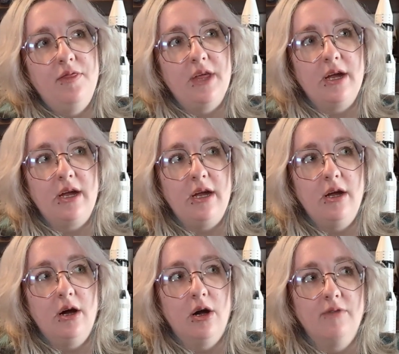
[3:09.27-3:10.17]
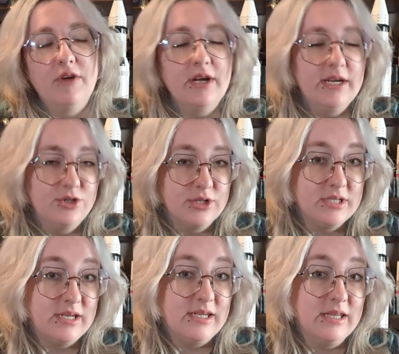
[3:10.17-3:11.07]
they are very
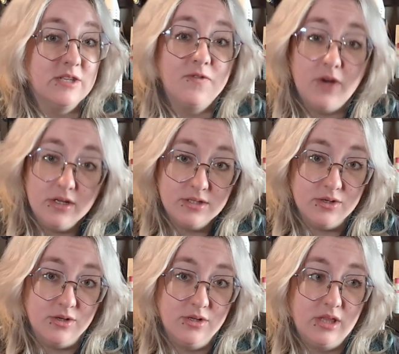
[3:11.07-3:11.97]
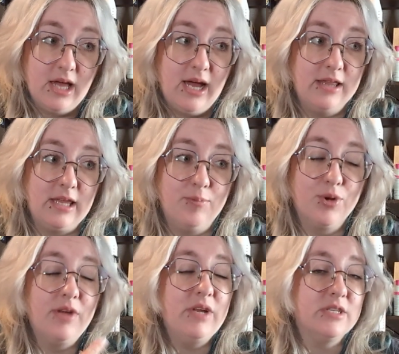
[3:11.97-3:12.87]
interested in this fossil that the
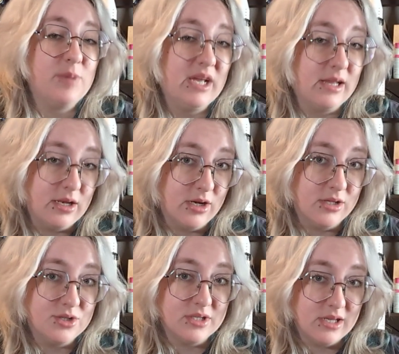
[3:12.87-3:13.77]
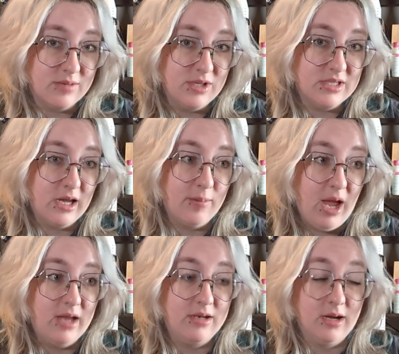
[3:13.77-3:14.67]
previous paleontologist at the museum
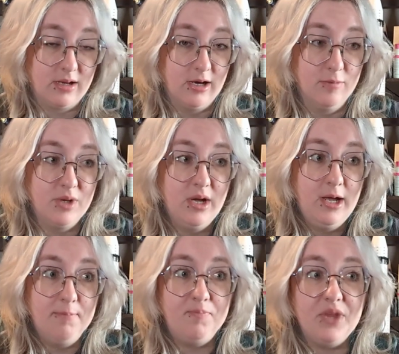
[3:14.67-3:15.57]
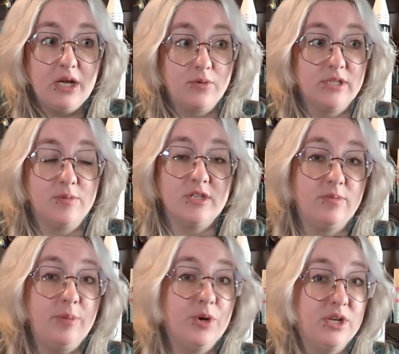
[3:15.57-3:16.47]
had dug up and was supposed
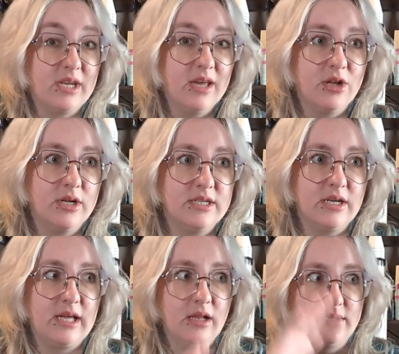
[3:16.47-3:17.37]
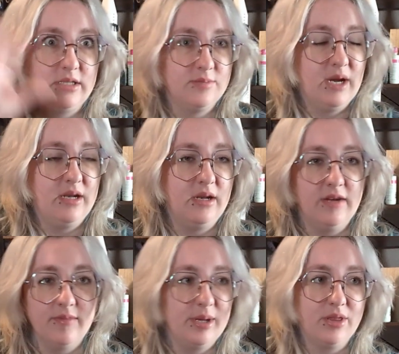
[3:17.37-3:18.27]
to be put together until he lost his mind and
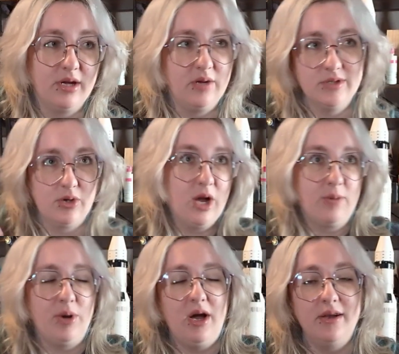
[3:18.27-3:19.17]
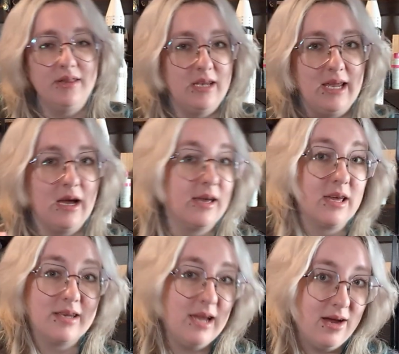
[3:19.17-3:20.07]
everybody thought he was a crackpot, and then he got
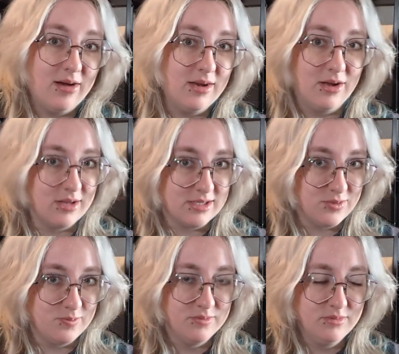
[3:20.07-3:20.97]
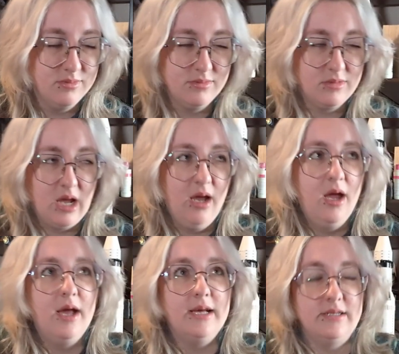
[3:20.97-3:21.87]
kicked out, and all this
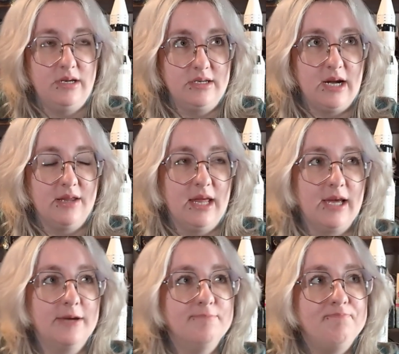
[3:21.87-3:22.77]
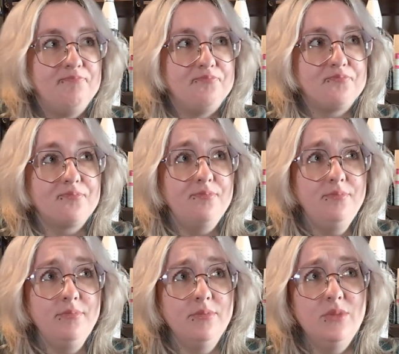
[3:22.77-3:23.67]
is an entire thing.
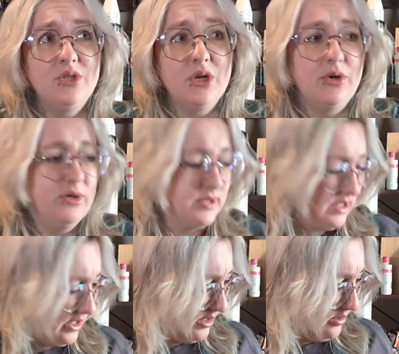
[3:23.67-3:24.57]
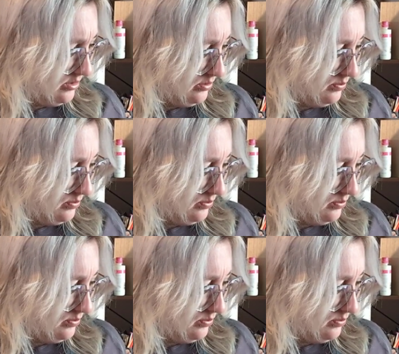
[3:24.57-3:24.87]
So it was a